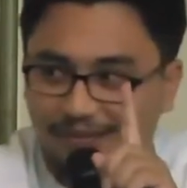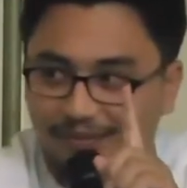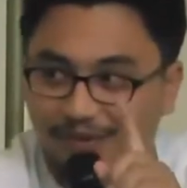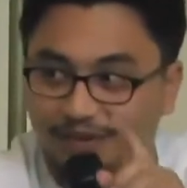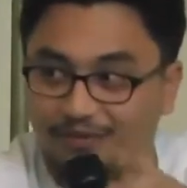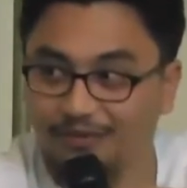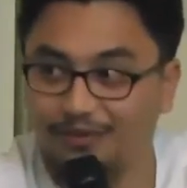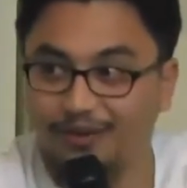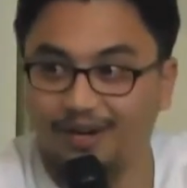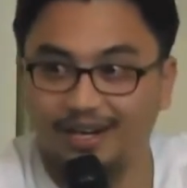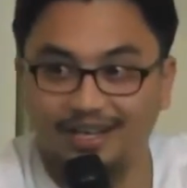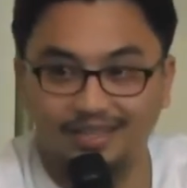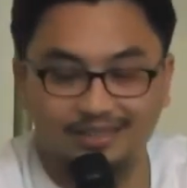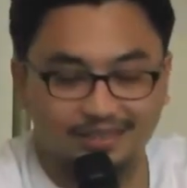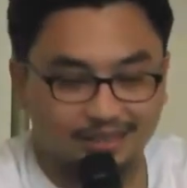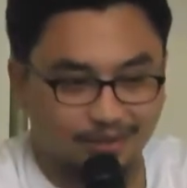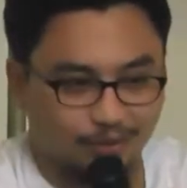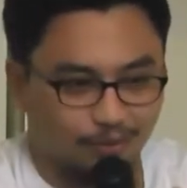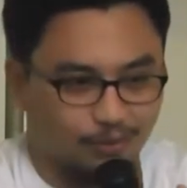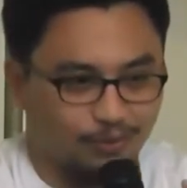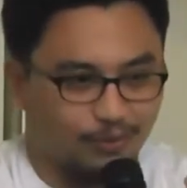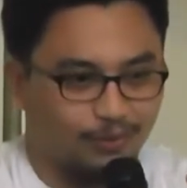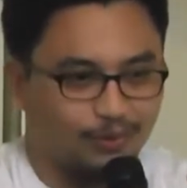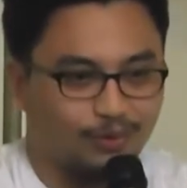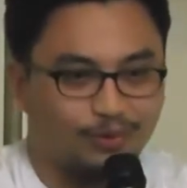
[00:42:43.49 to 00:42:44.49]
But for us,
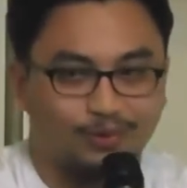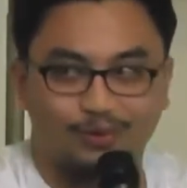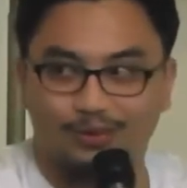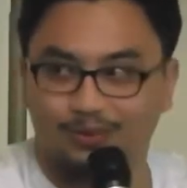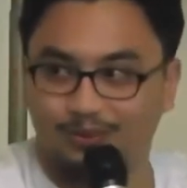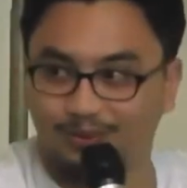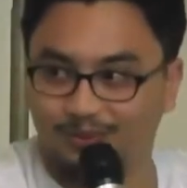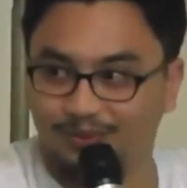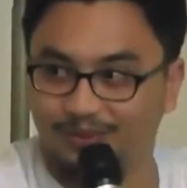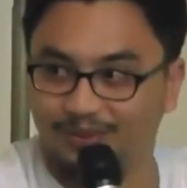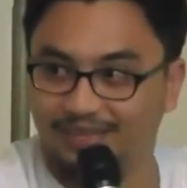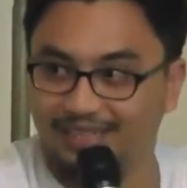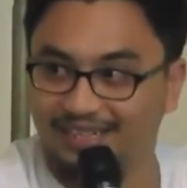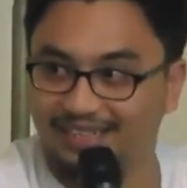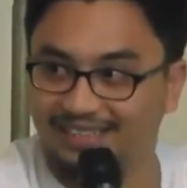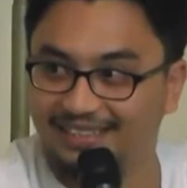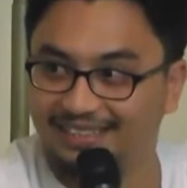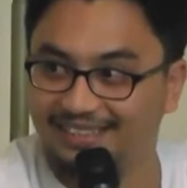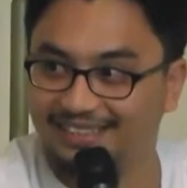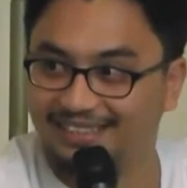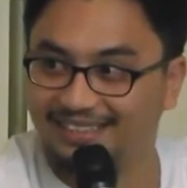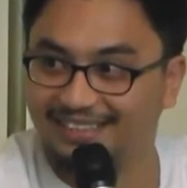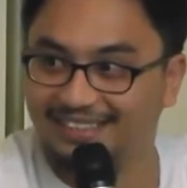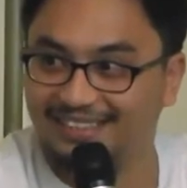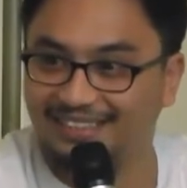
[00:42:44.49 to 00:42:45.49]
oh,
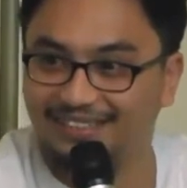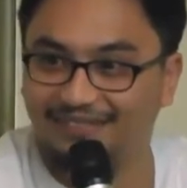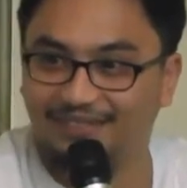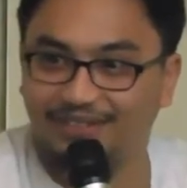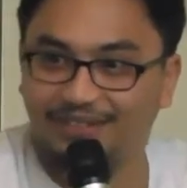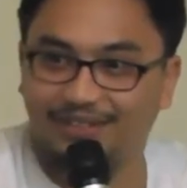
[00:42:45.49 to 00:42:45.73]
yes, isn't it?